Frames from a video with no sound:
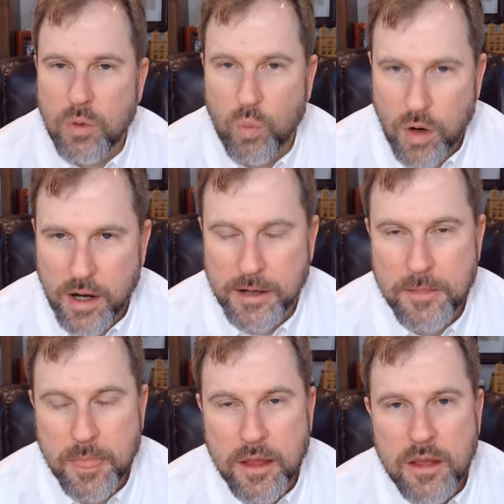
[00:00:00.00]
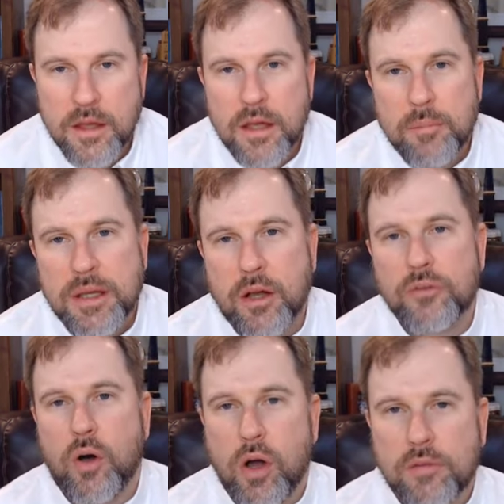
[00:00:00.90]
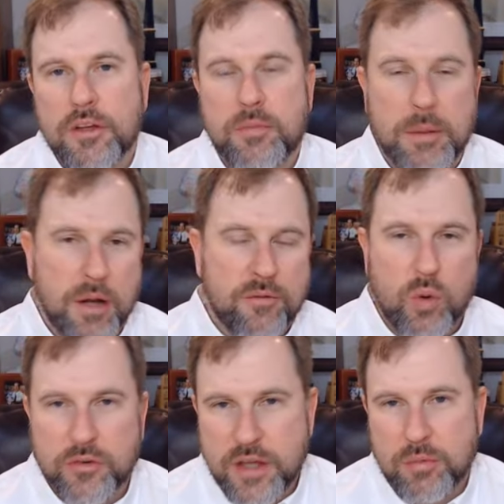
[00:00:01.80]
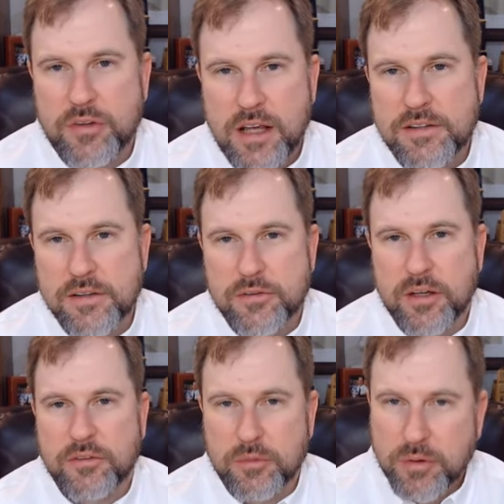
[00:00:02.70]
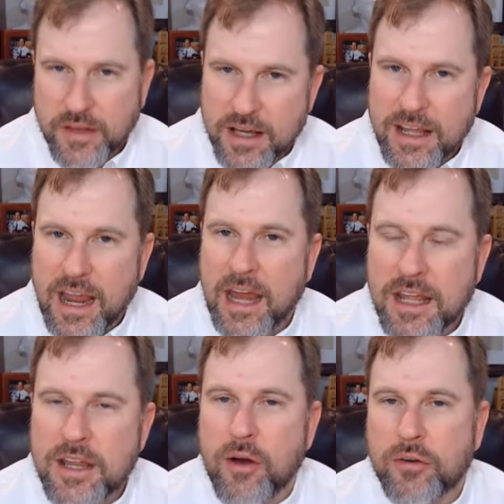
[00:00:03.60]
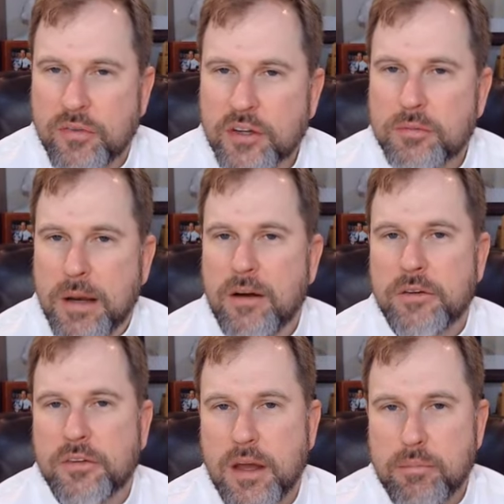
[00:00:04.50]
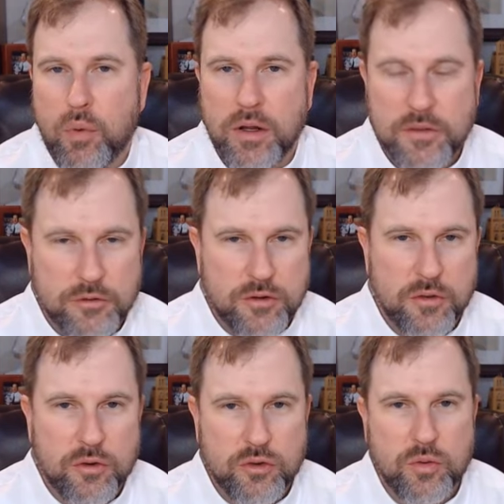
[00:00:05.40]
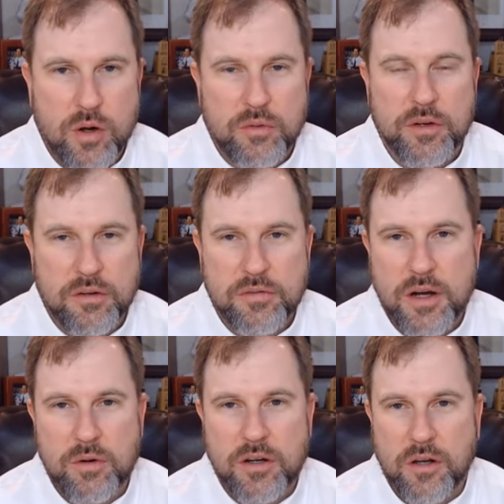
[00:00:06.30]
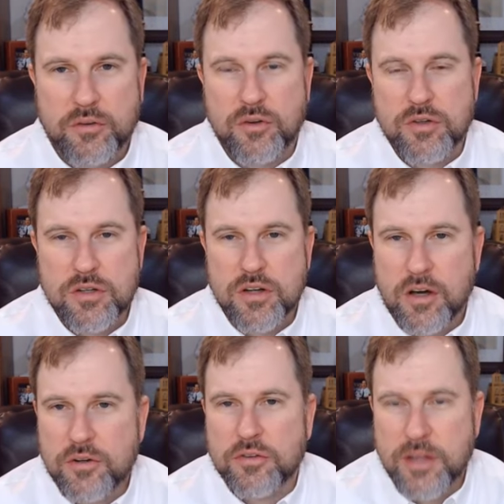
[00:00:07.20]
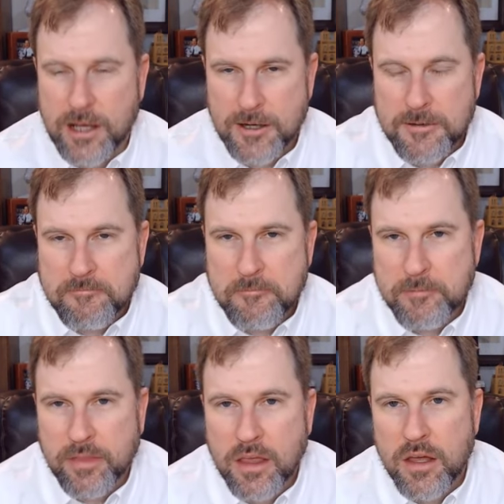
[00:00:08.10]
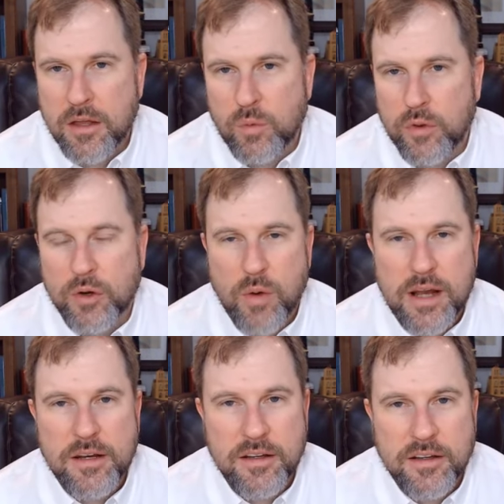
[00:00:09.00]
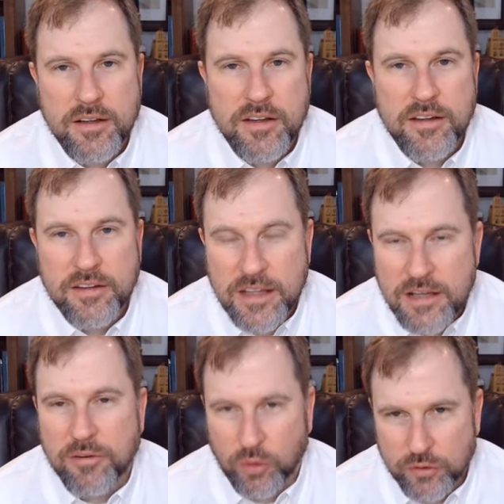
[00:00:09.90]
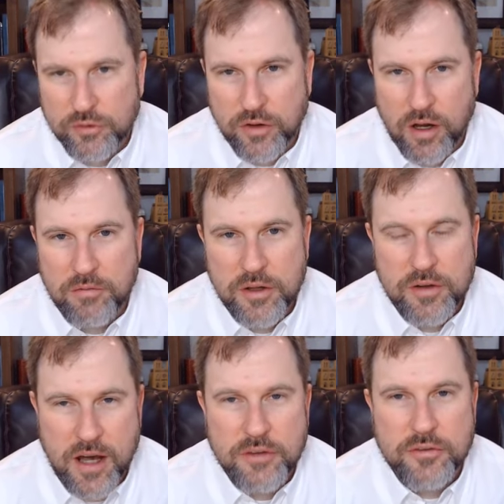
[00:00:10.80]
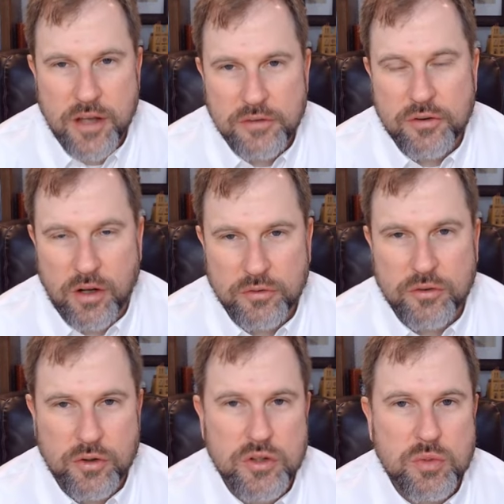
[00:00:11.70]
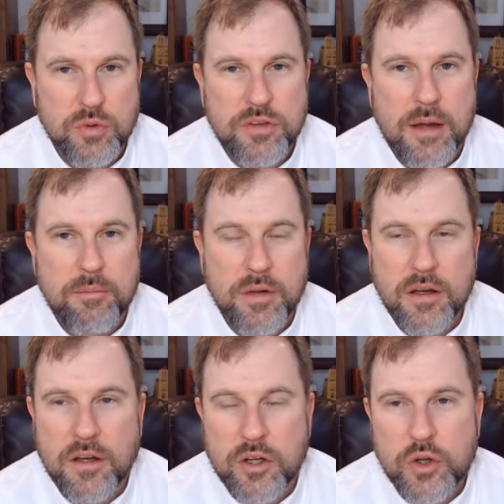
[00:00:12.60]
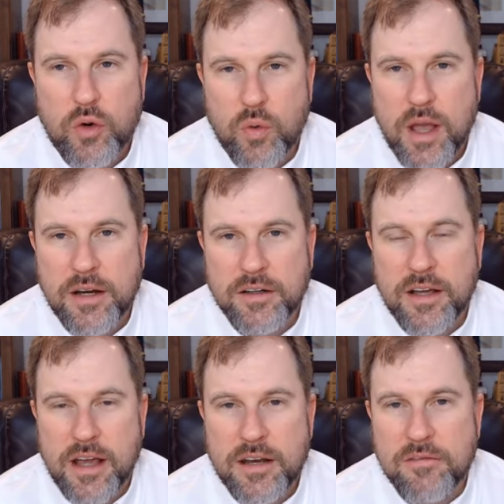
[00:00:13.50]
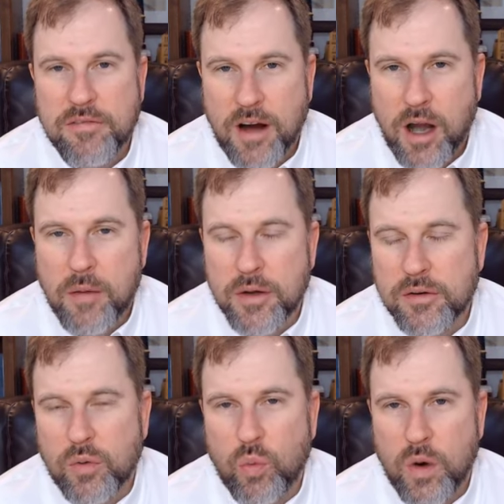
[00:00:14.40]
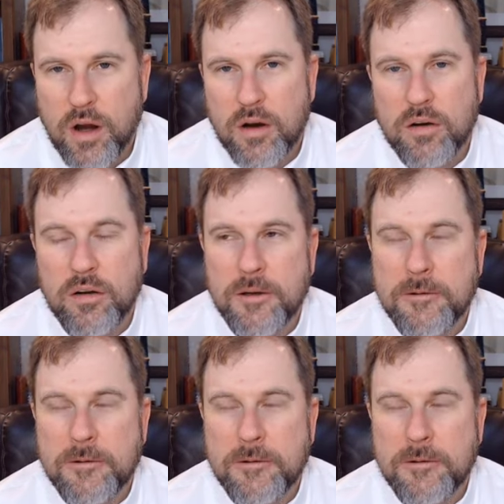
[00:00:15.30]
Why? Because all of these people, now of course that was the 1860s, but they had 80 years of experience at that point, these Southerners who wrote the Confederate Constitution, to understand that one of the great evils of the United States Constitution was that you created an environment where